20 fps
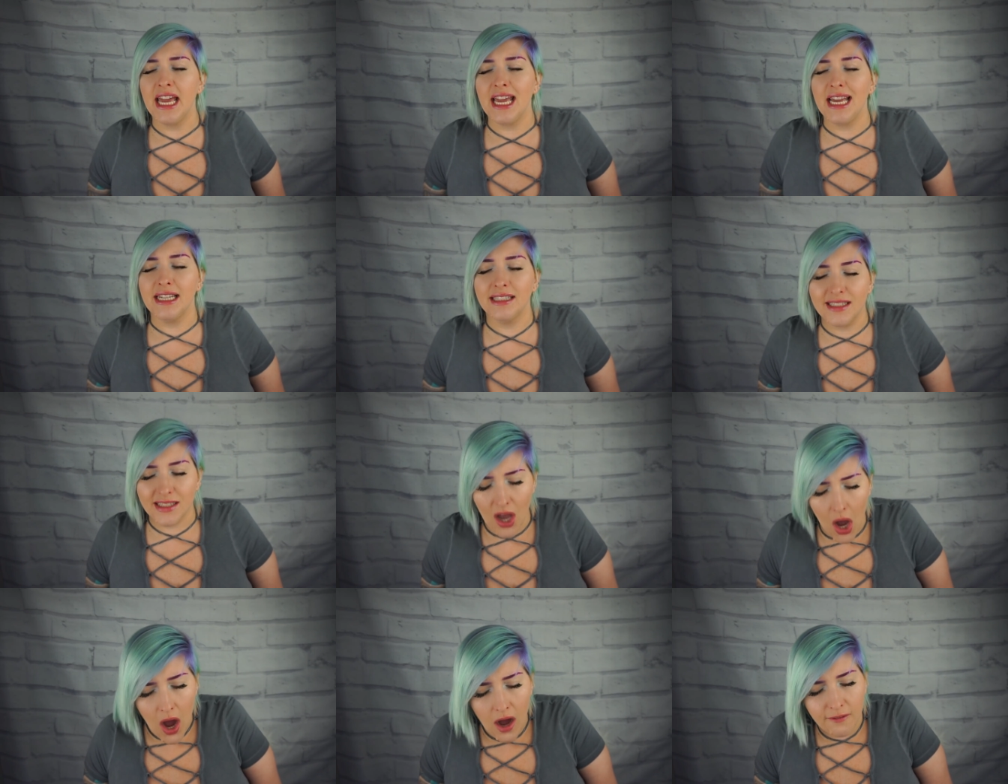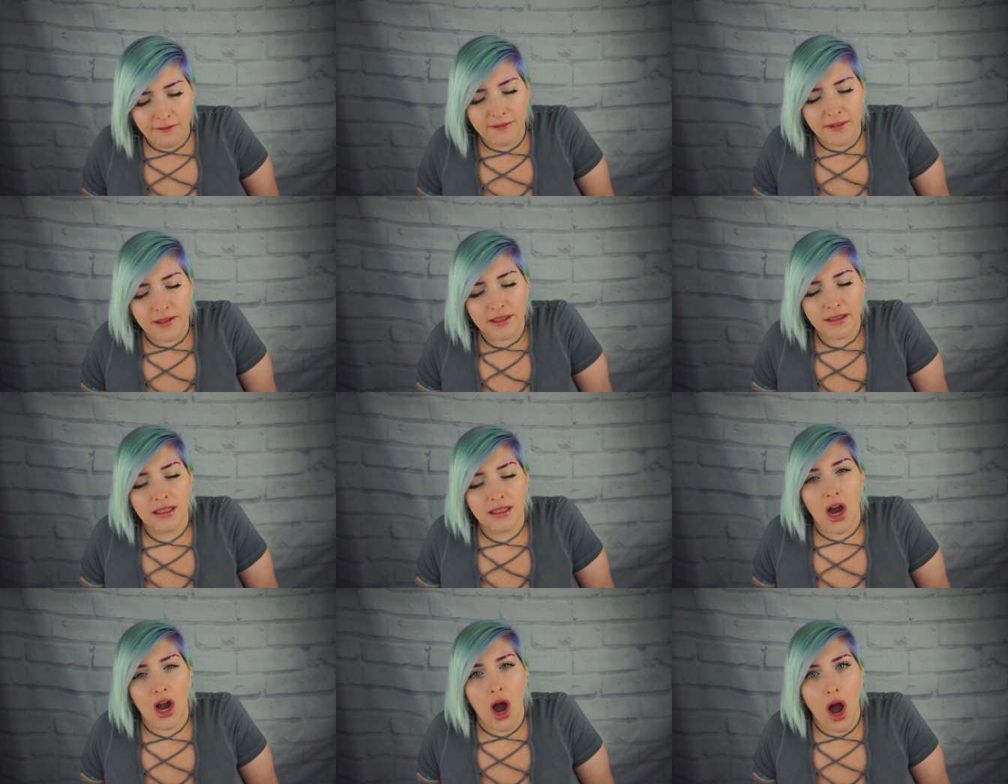It's
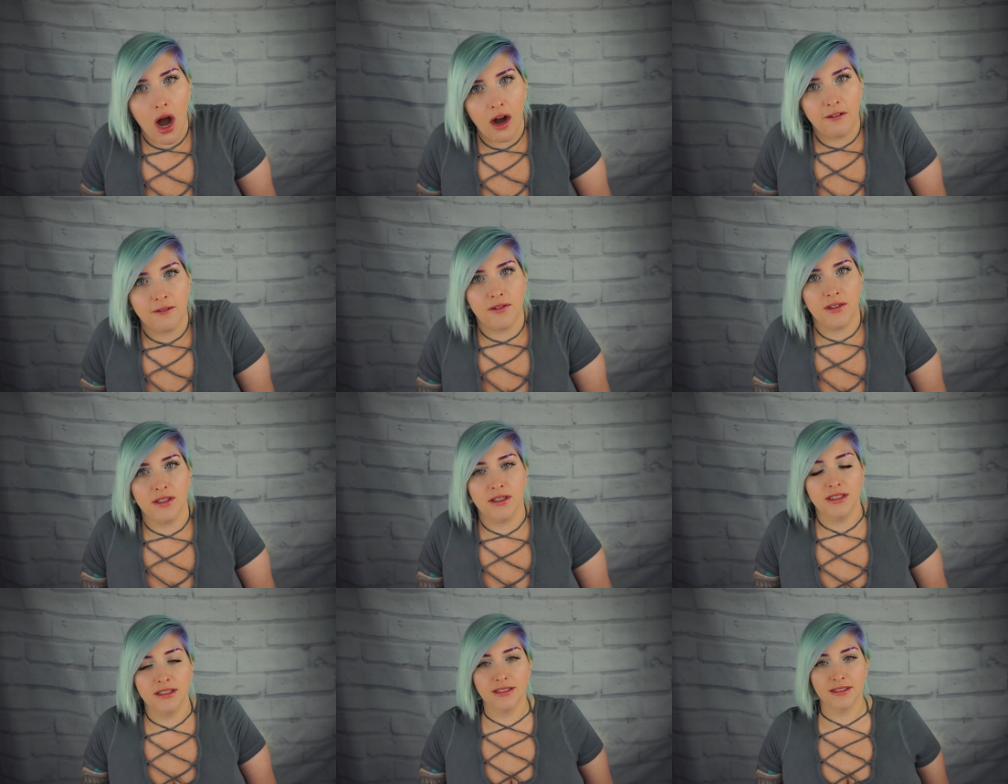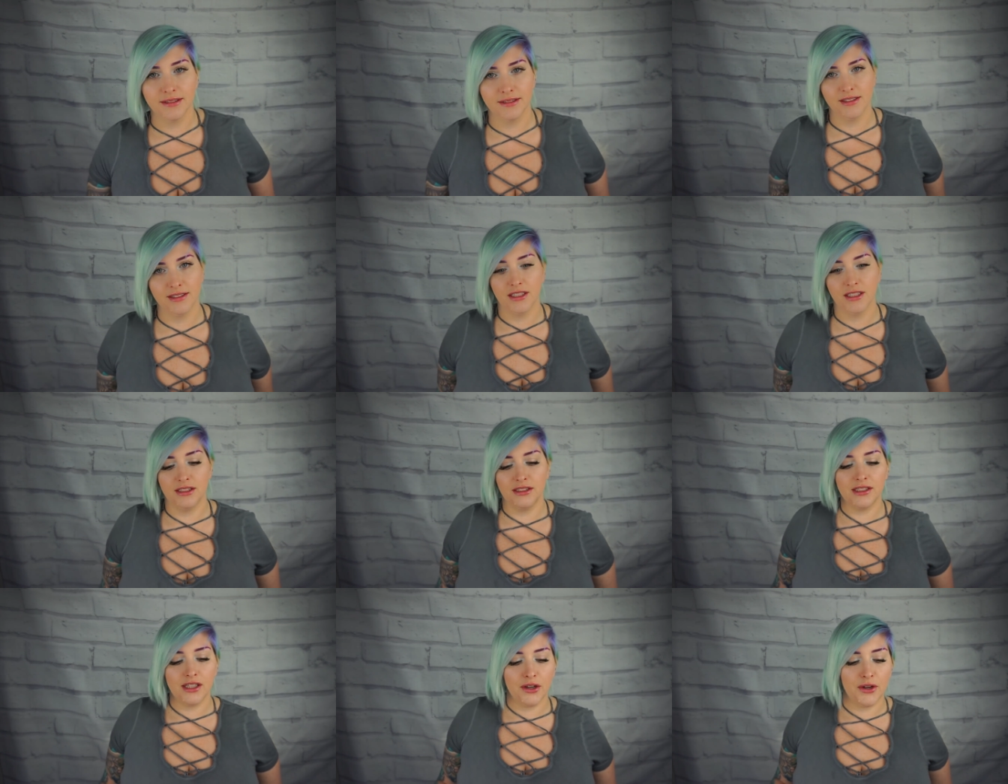awful, awful.
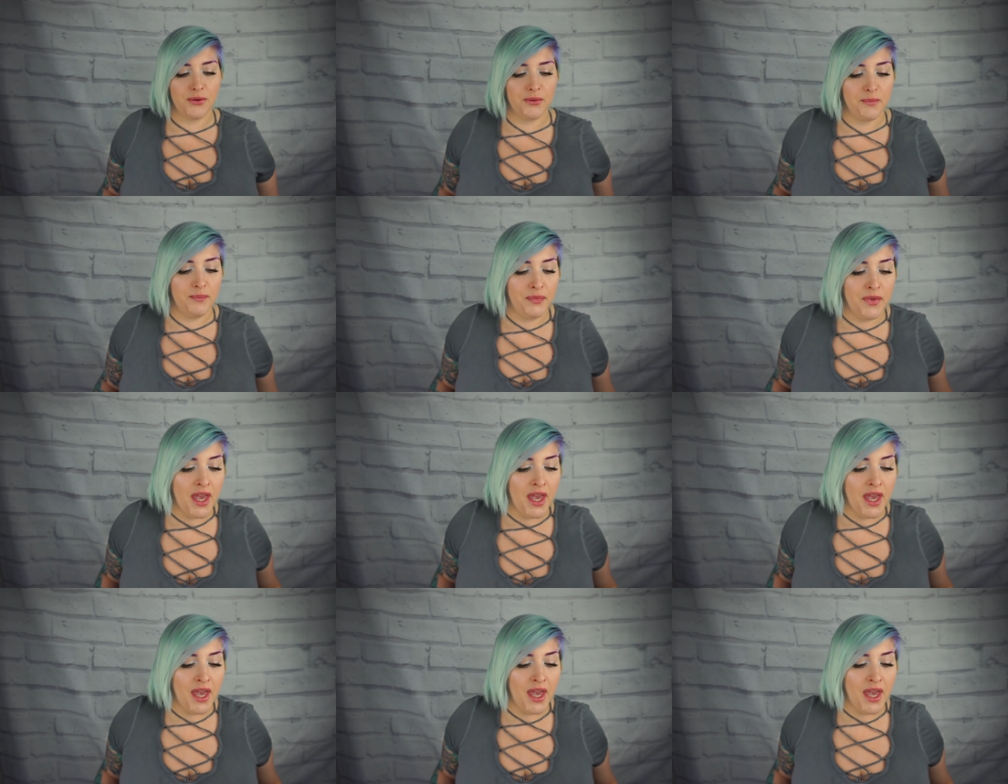So